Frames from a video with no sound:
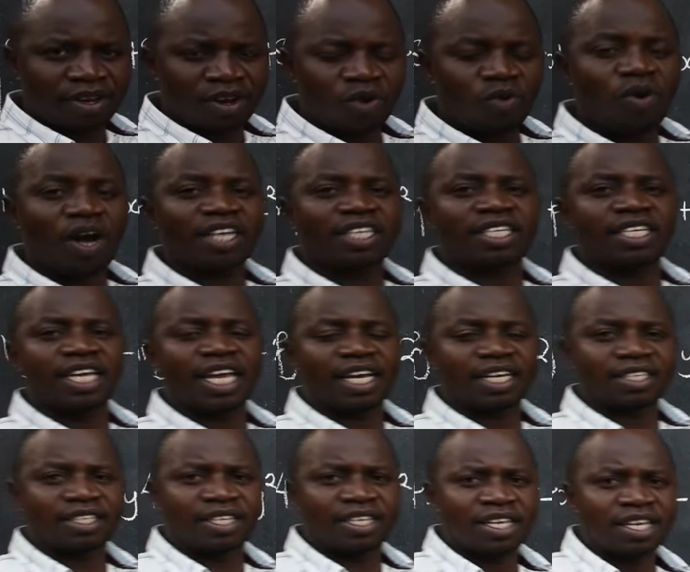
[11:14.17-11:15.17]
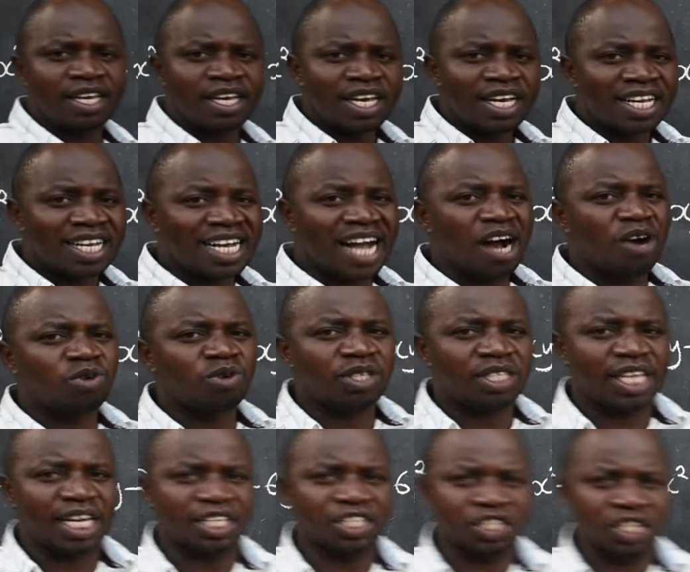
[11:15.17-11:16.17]
What next?
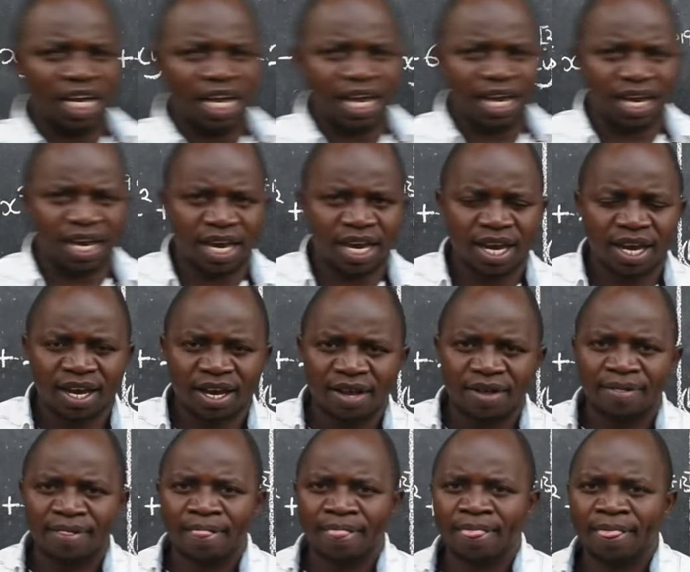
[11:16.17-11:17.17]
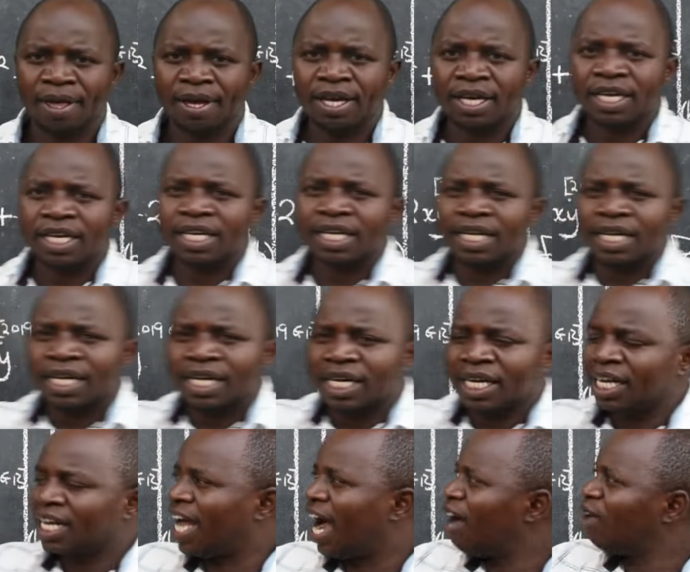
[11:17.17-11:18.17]
Counter check.
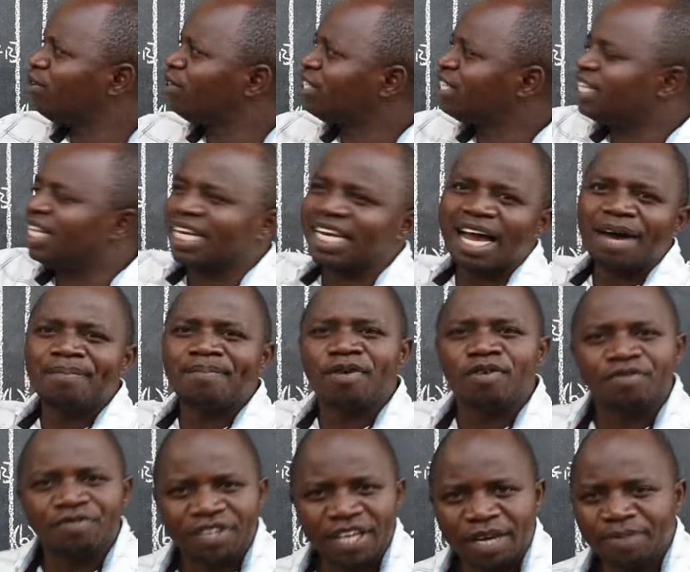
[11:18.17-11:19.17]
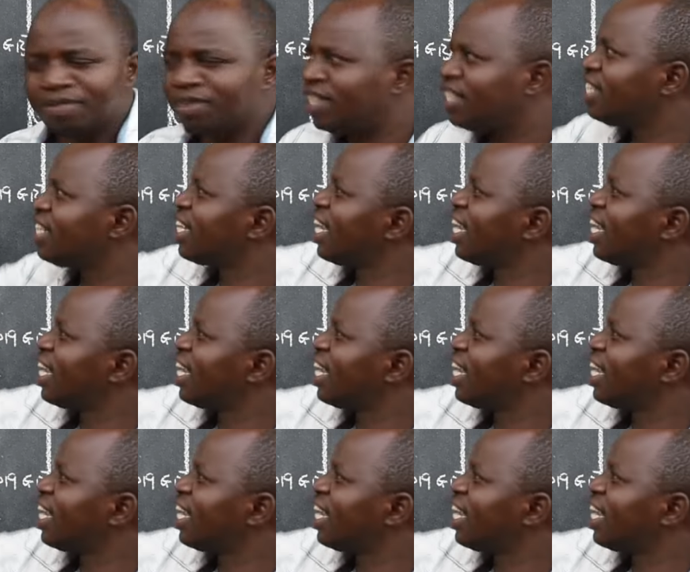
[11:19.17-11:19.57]
Count the number of terms in